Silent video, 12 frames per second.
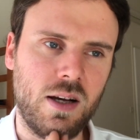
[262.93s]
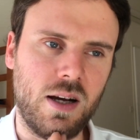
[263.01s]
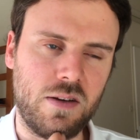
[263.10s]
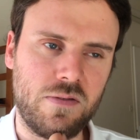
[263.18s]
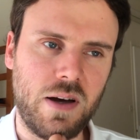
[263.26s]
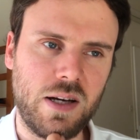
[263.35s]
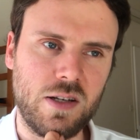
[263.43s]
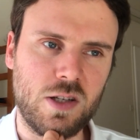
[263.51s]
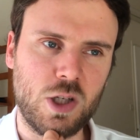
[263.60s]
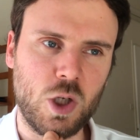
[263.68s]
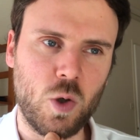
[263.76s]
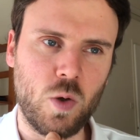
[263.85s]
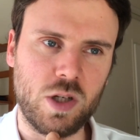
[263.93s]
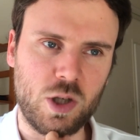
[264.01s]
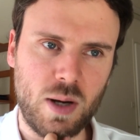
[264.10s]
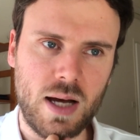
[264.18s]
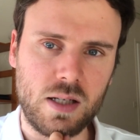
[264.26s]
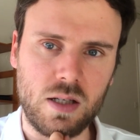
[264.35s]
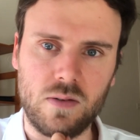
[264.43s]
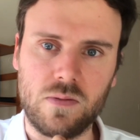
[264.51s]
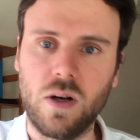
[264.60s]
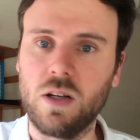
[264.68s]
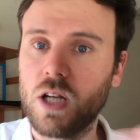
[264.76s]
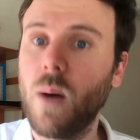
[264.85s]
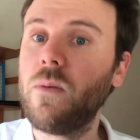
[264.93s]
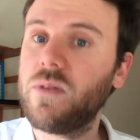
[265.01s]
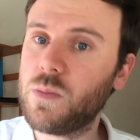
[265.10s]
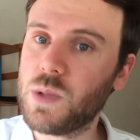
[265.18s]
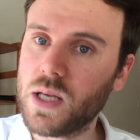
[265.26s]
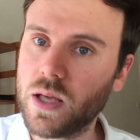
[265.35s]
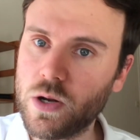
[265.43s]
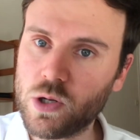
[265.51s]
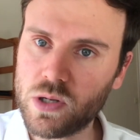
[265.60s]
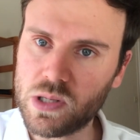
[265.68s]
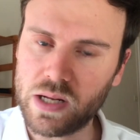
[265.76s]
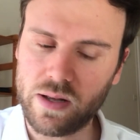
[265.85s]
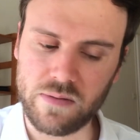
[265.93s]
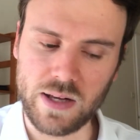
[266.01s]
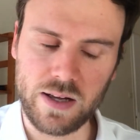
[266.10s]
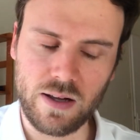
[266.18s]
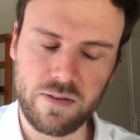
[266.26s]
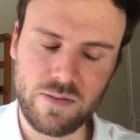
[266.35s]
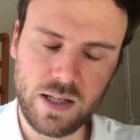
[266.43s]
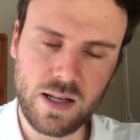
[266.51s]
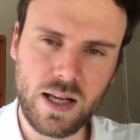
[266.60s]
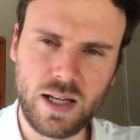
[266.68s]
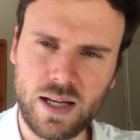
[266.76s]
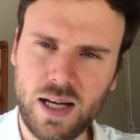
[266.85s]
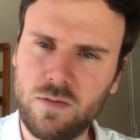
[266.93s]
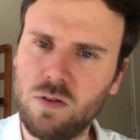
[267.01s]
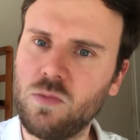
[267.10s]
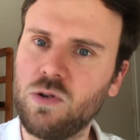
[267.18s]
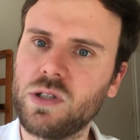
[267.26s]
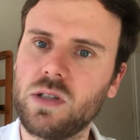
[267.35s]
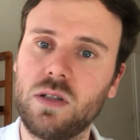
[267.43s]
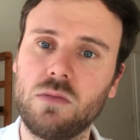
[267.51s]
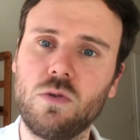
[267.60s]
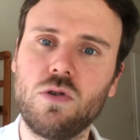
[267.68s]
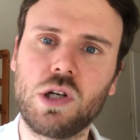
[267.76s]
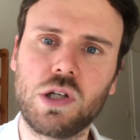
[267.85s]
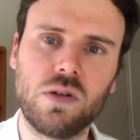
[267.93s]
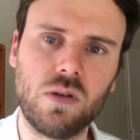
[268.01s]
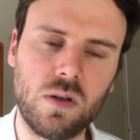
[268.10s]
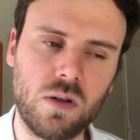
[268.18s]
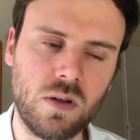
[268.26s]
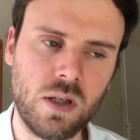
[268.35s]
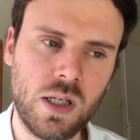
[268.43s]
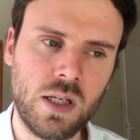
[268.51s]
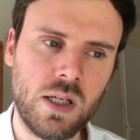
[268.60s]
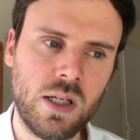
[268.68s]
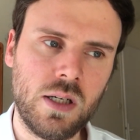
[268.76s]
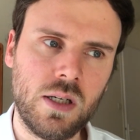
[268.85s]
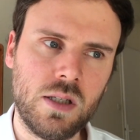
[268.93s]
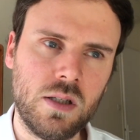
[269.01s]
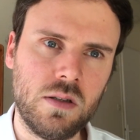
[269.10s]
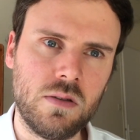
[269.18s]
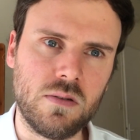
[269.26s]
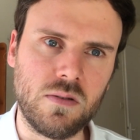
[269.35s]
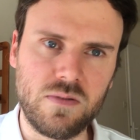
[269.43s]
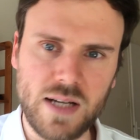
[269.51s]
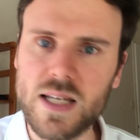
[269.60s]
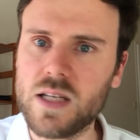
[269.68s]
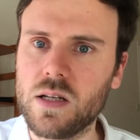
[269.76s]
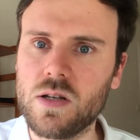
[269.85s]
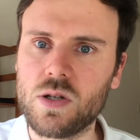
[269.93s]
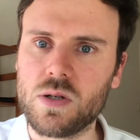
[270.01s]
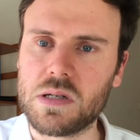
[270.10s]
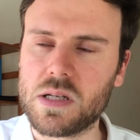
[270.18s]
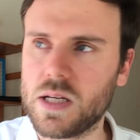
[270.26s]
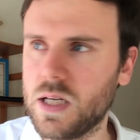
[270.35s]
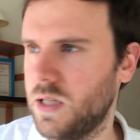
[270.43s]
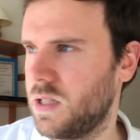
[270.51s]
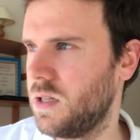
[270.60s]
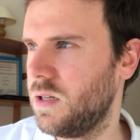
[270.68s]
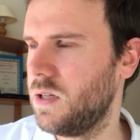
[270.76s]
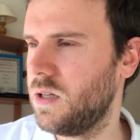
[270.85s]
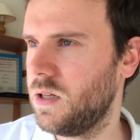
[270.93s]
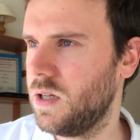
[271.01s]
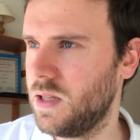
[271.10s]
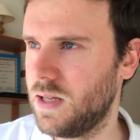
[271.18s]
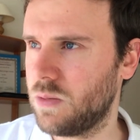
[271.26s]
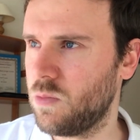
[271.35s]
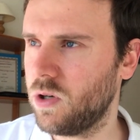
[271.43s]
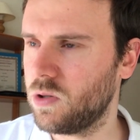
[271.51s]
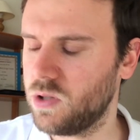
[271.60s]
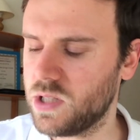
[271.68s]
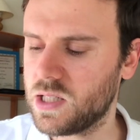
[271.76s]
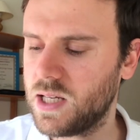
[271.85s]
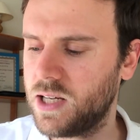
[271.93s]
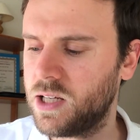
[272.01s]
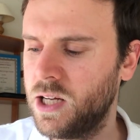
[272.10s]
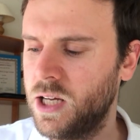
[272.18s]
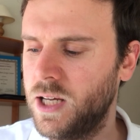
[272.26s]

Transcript: I find it so attractive. On top of it being interested, I, I, I find like I have almost an emotional vested interest in it, in that model, is that